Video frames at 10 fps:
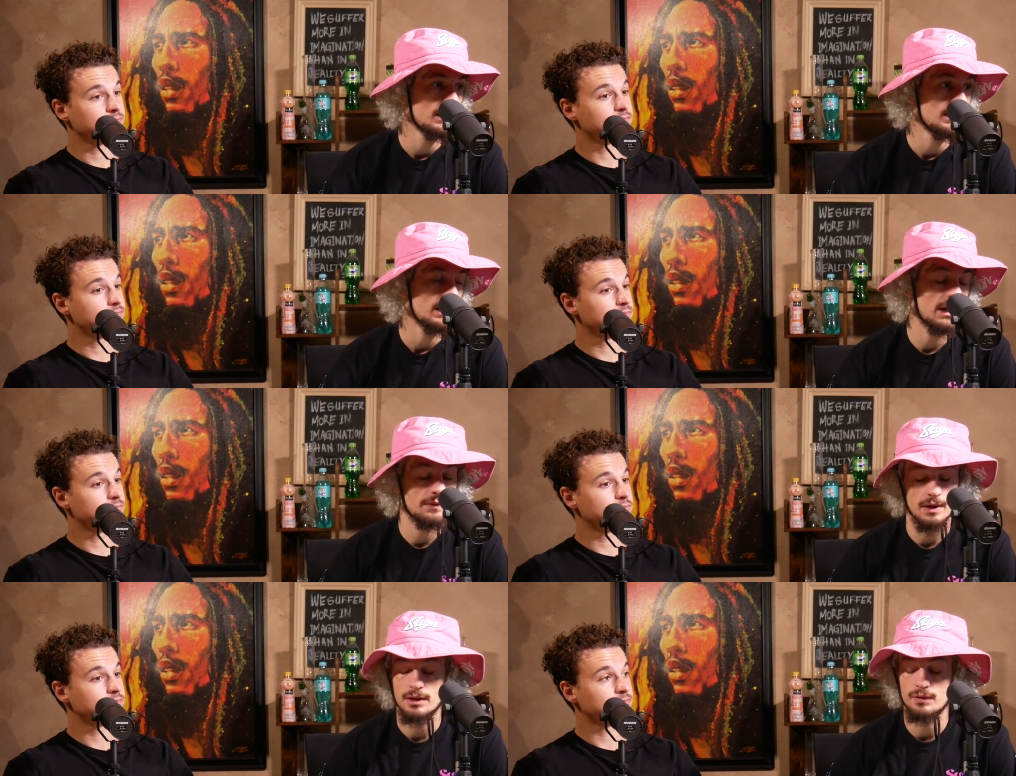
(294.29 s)
Speaker 1: and I,
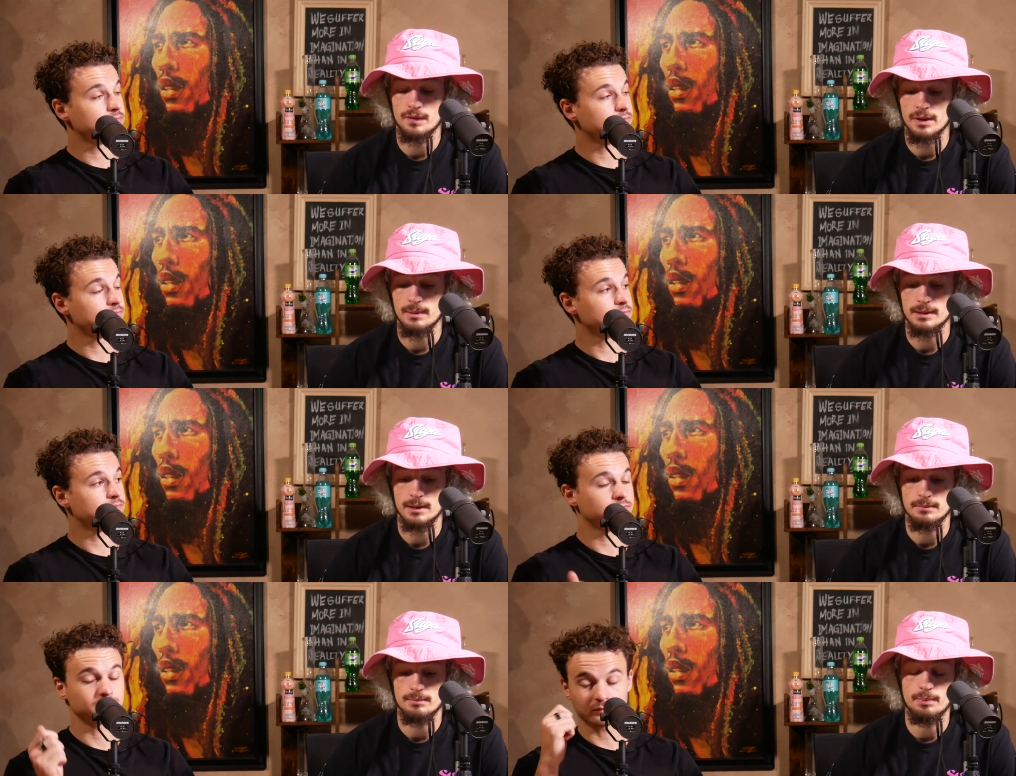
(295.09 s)
I do forget about
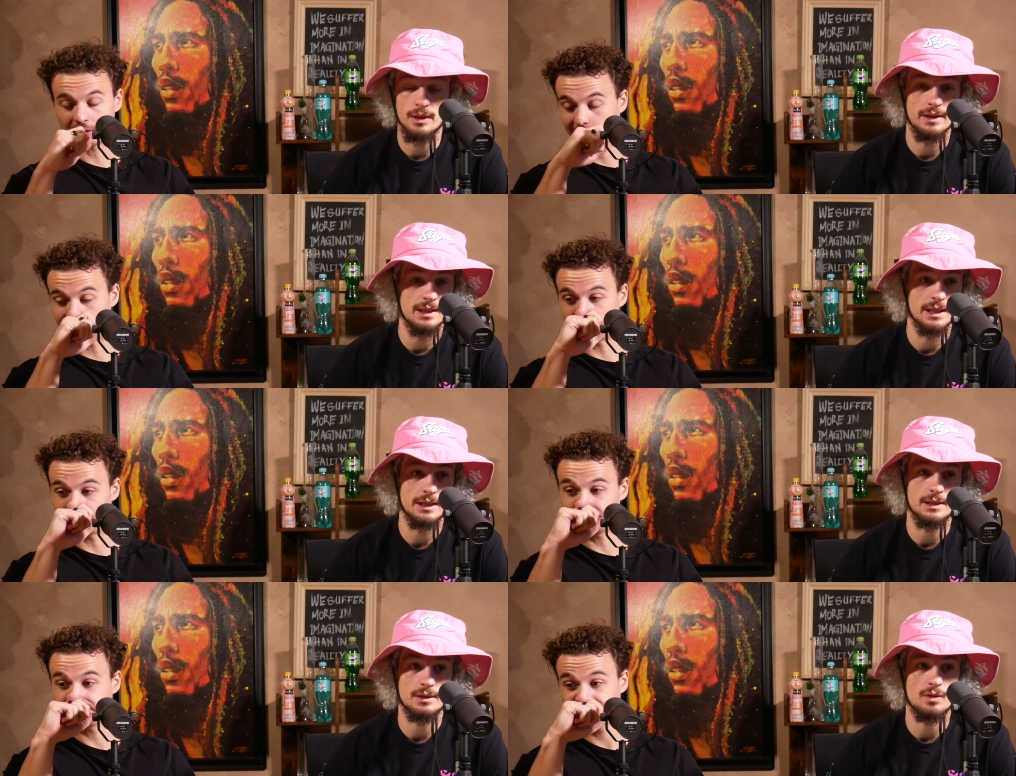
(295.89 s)
that. But I
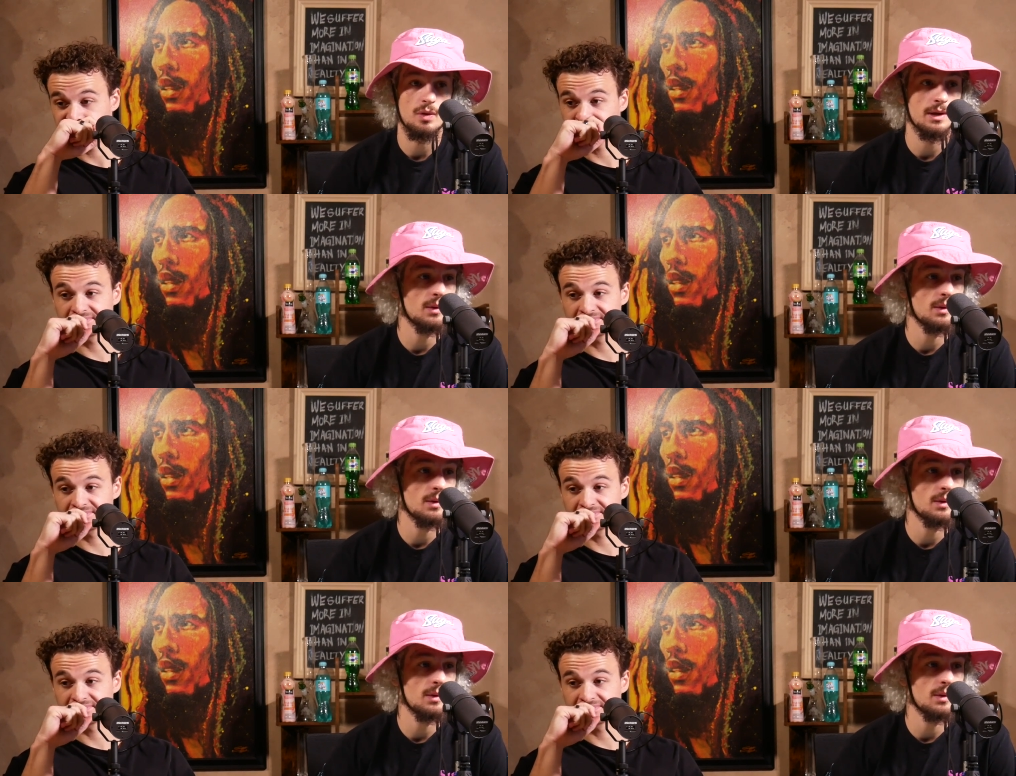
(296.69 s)
think yeah. going uh,